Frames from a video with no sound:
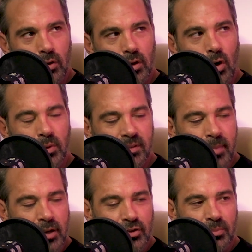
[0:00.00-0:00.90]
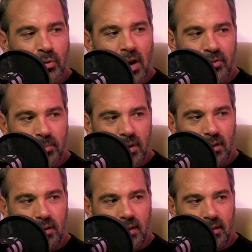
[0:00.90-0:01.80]
can always measure
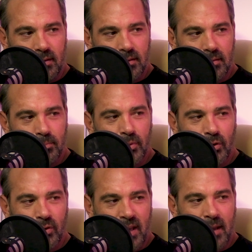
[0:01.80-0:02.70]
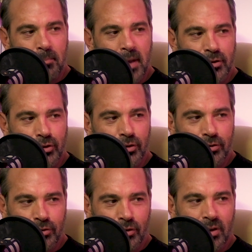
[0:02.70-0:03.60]
profitability, but you can't measure
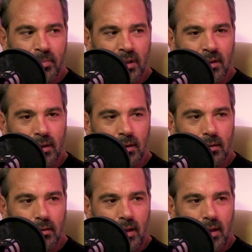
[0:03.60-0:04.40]
durability.